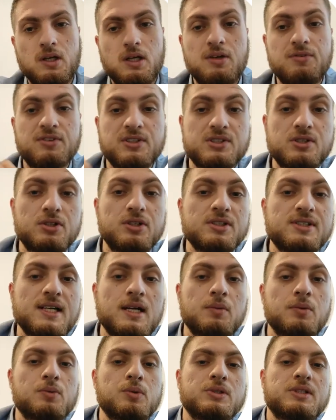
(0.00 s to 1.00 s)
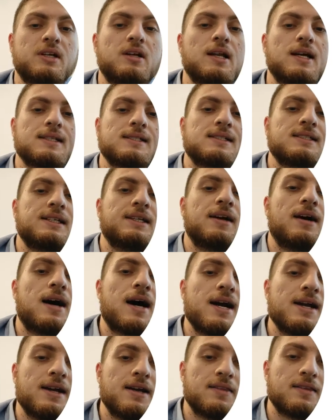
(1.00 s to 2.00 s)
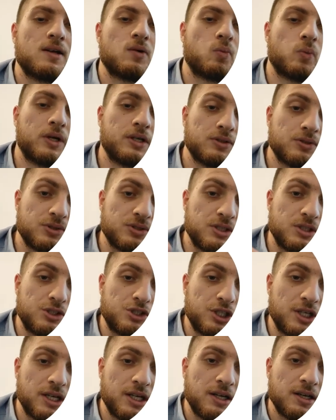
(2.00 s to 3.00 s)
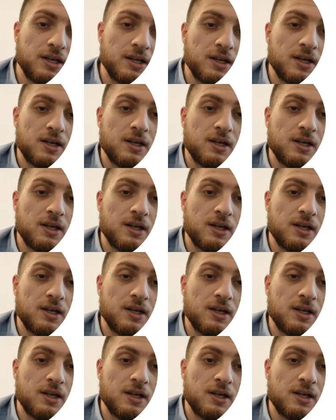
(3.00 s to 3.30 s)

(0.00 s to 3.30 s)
If a certain segment was in class Ci and that went to Cj,